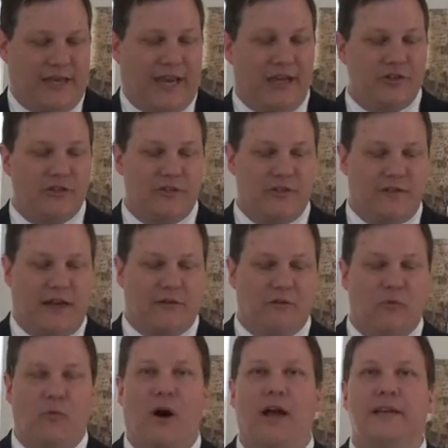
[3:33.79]
The ancient,
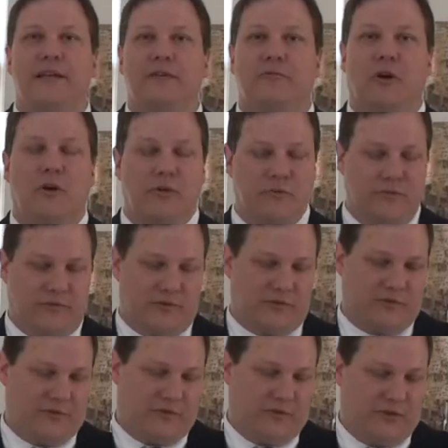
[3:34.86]
narrow, winding
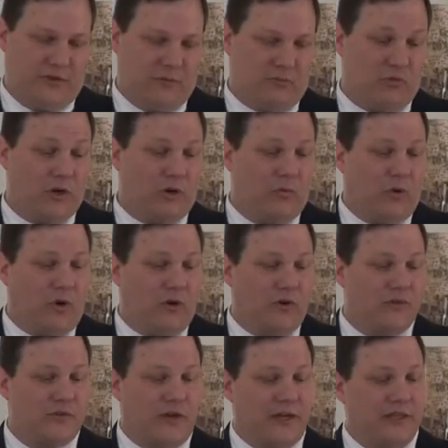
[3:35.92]
roads, brick
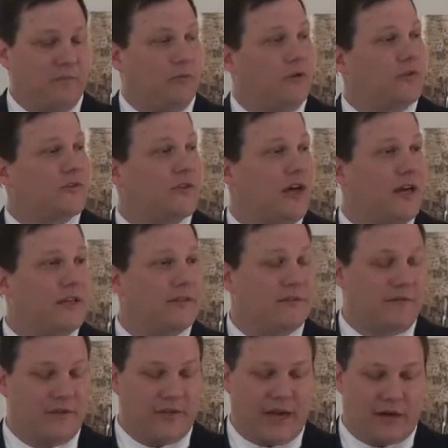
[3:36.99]
walls lining both
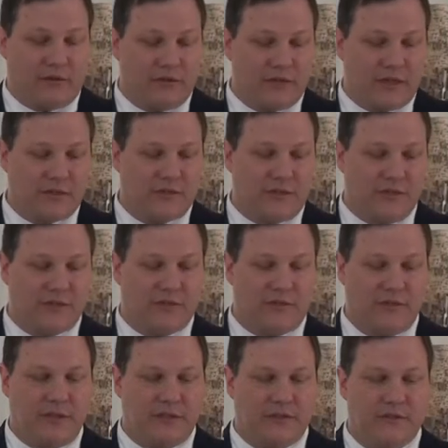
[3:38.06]
sides of the narrow, dusty
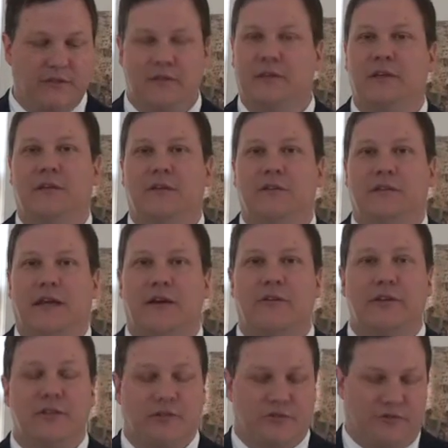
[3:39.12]
streets,
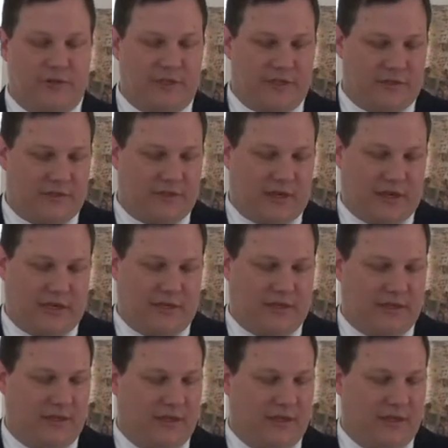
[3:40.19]
nary a tree in sight.